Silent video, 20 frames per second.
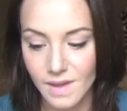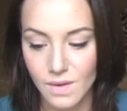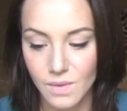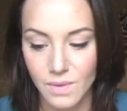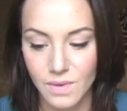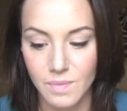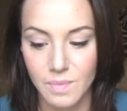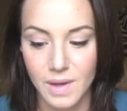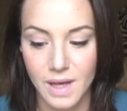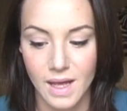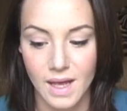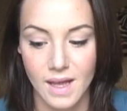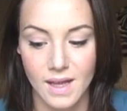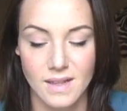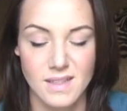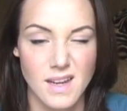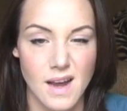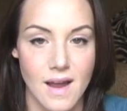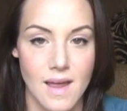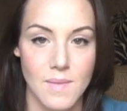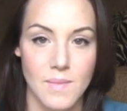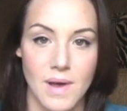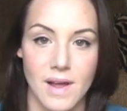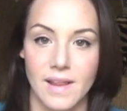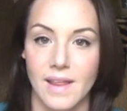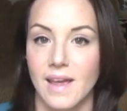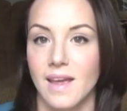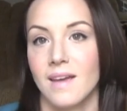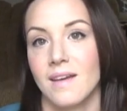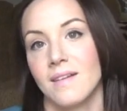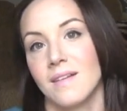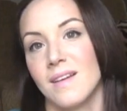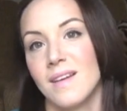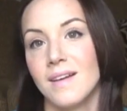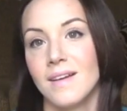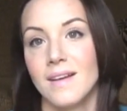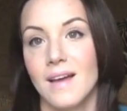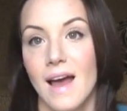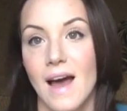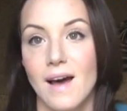We've been talking about
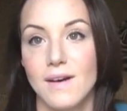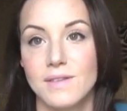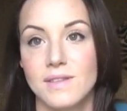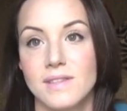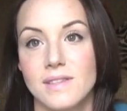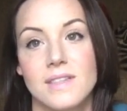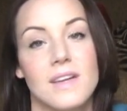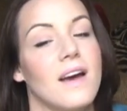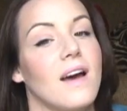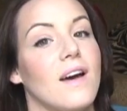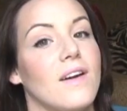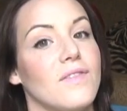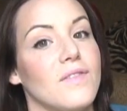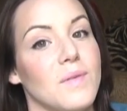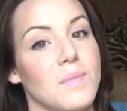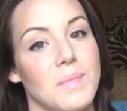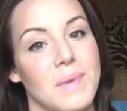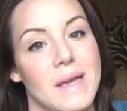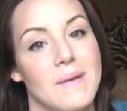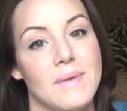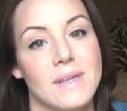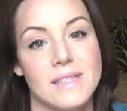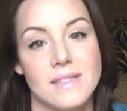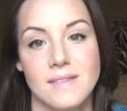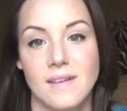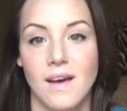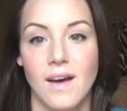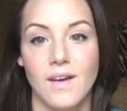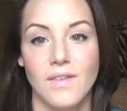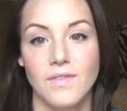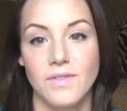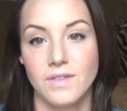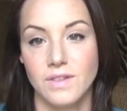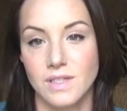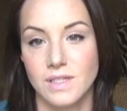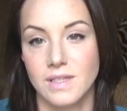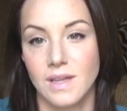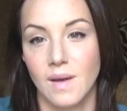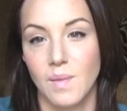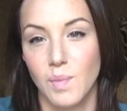house stuff and baby stuff and
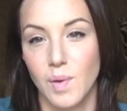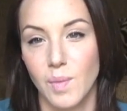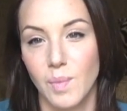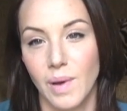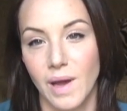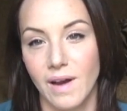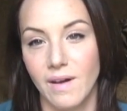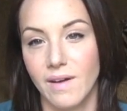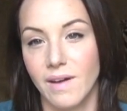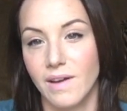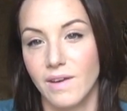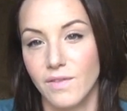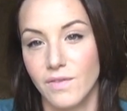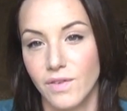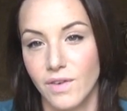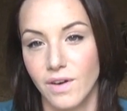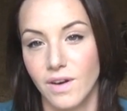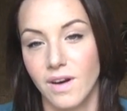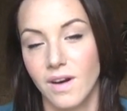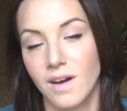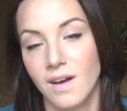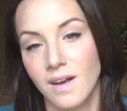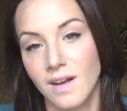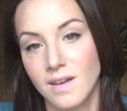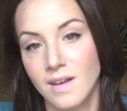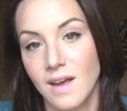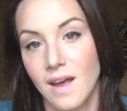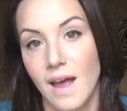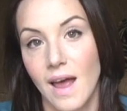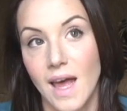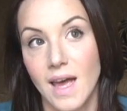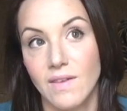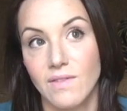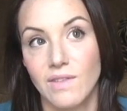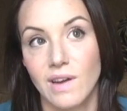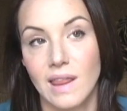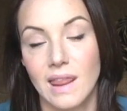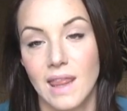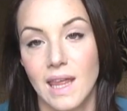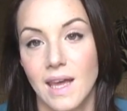just preparing for
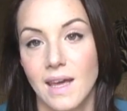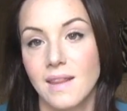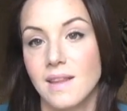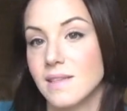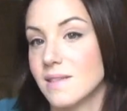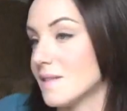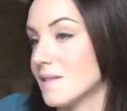everything. This